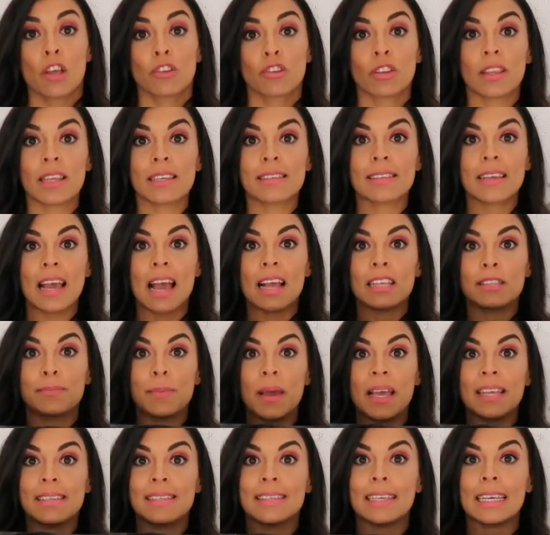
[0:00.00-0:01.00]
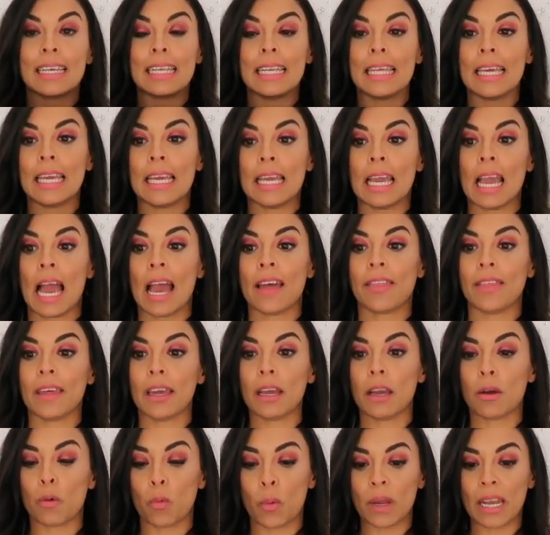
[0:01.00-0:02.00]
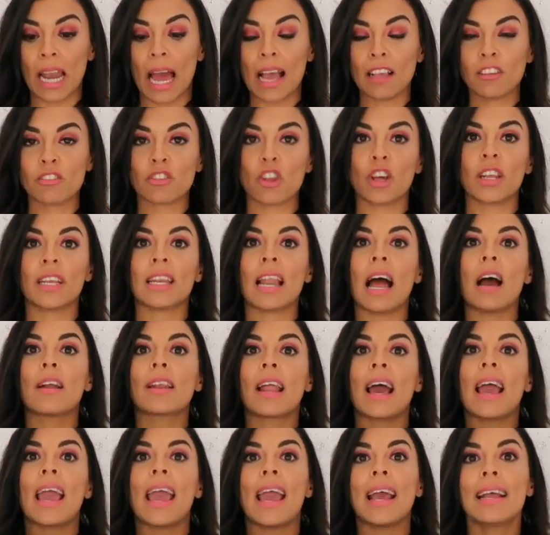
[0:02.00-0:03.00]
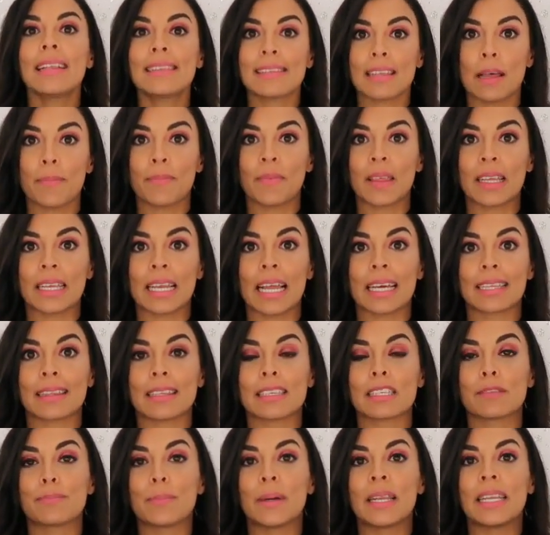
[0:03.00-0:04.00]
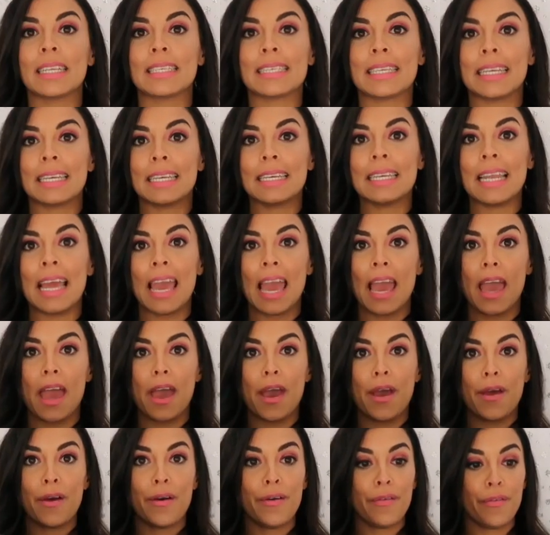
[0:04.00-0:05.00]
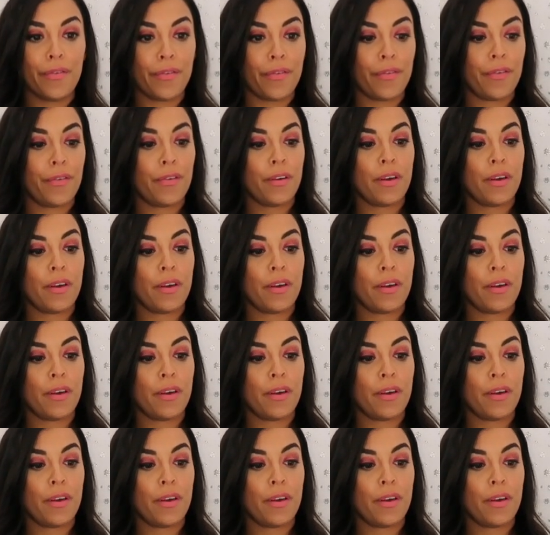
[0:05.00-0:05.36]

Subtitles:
So this guy's basically, I think when I started out I had something like this, but it didn't have